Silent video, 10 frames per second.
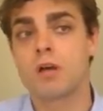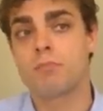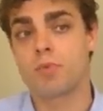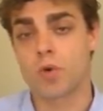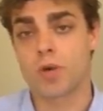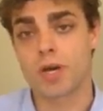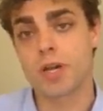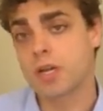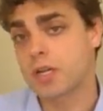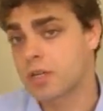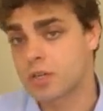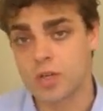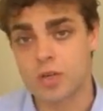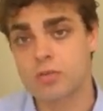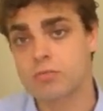broker, you
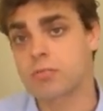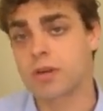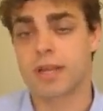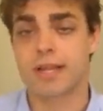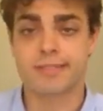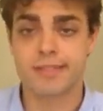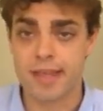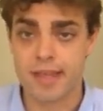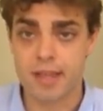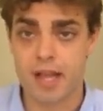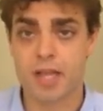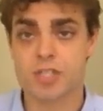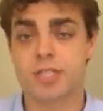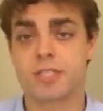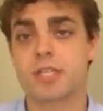know, a real estate
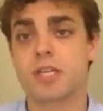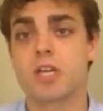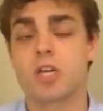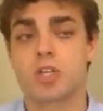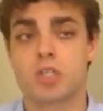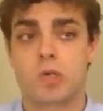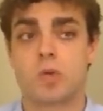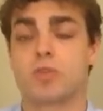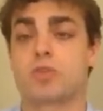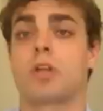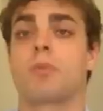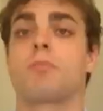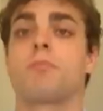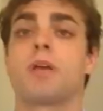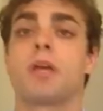agency. So it's gonna
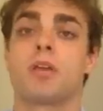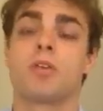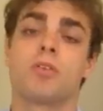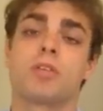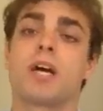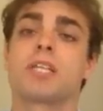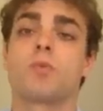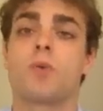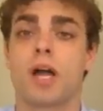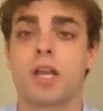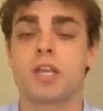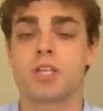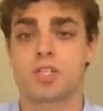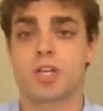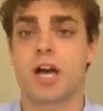be, you know, they are the one
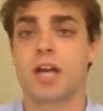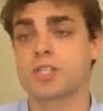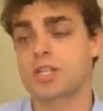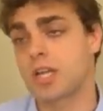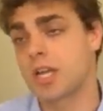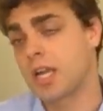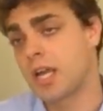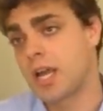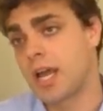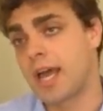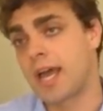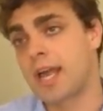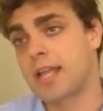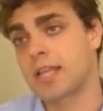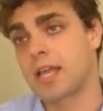in charge,
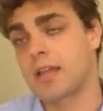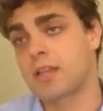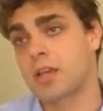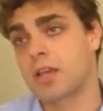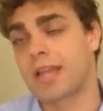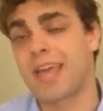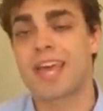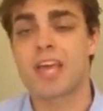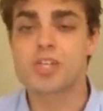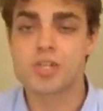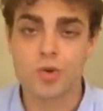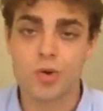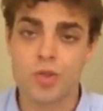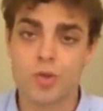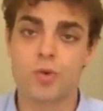and they can
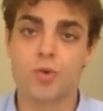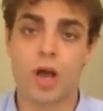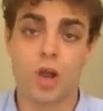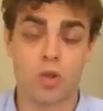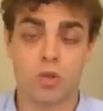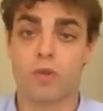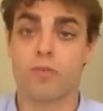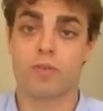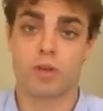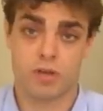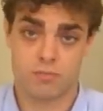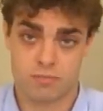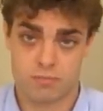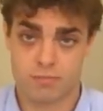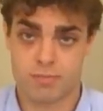show you a lot of
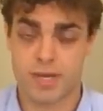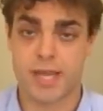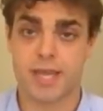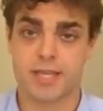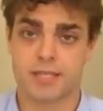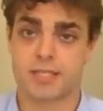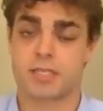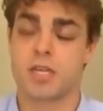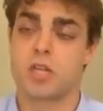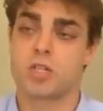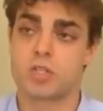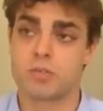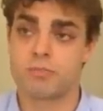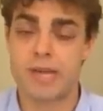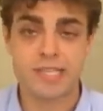place.
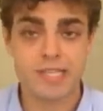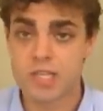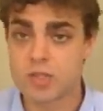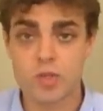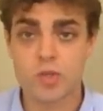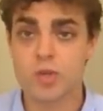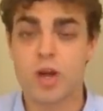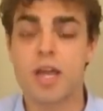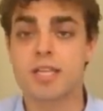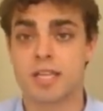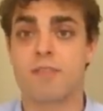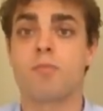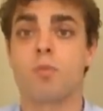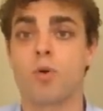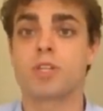So best thing to do is have
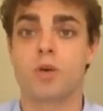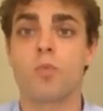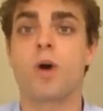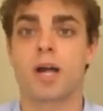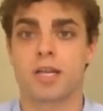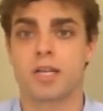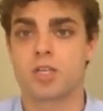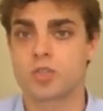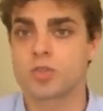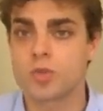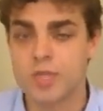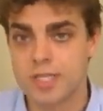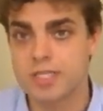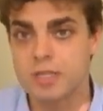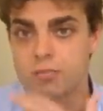more than one, so you
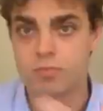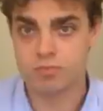can see